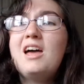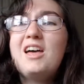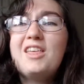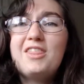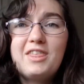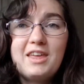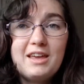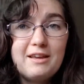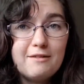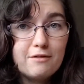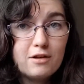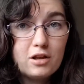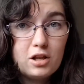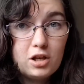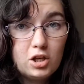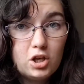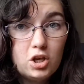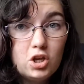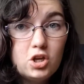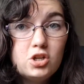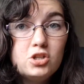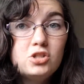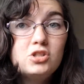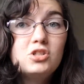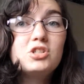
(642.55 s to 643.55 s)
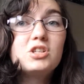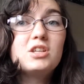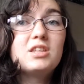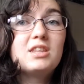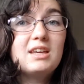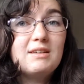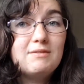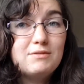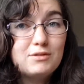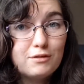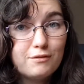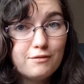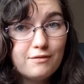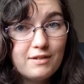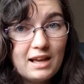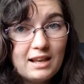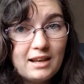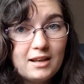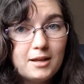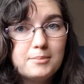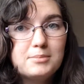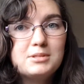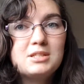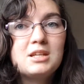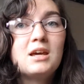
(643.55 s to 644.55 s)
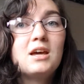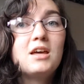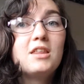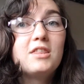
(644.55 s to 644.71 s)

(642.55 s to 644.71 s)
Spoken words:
they've learned, they've developed,